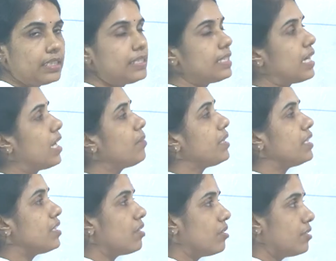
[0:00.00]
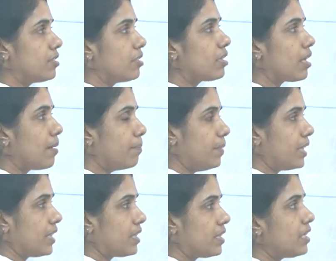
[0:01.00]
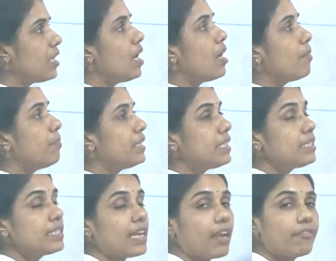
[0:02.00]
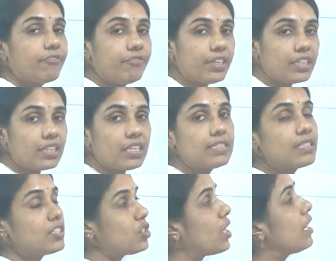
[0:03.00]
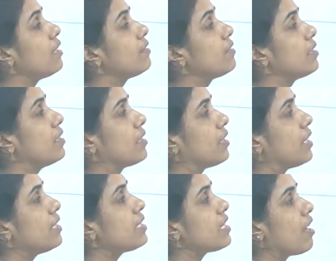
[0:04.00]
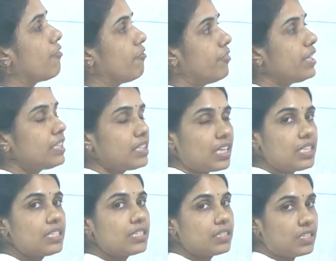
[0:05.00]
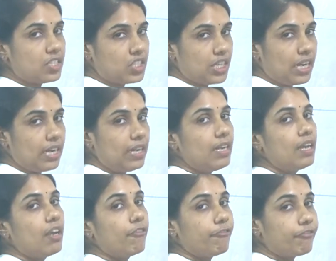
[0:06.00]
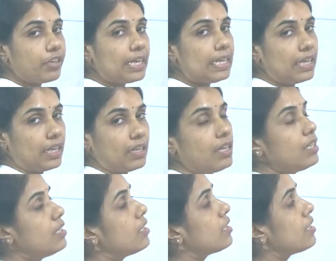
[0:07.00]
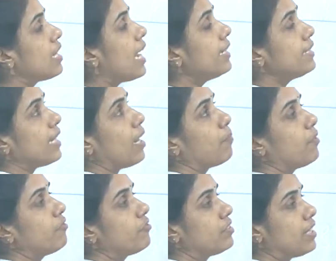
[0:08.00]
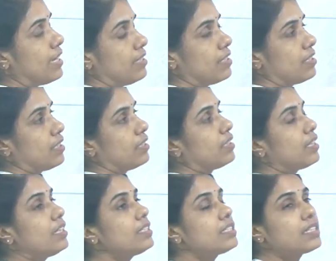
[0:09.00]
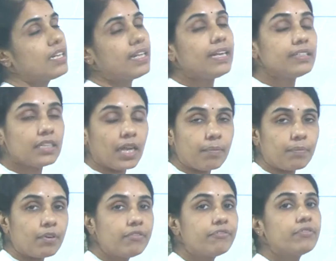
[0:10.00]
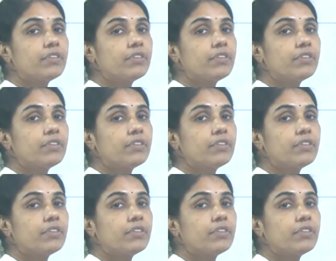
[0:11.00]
time it also completed, but its effect is still there. Its effect is still feeling. That type of tense, that type of